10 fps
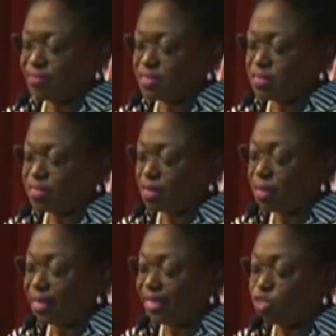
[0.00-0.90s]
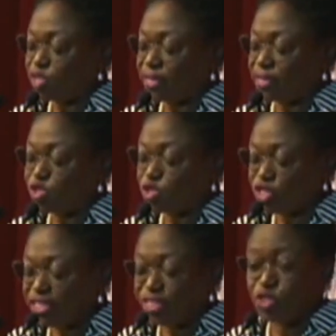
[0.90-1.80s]
to engender
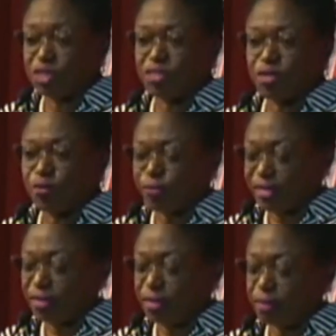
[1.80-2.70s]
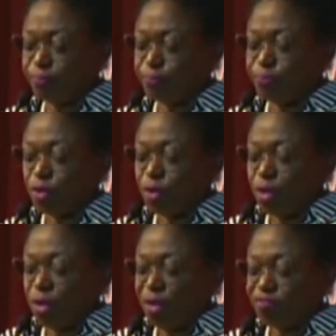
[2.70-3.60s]
change in the curriculum
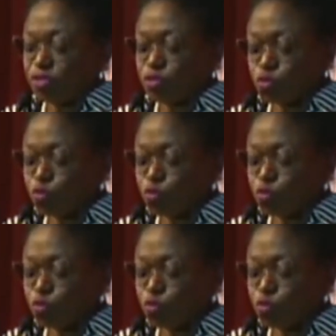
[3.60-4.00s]
of a school or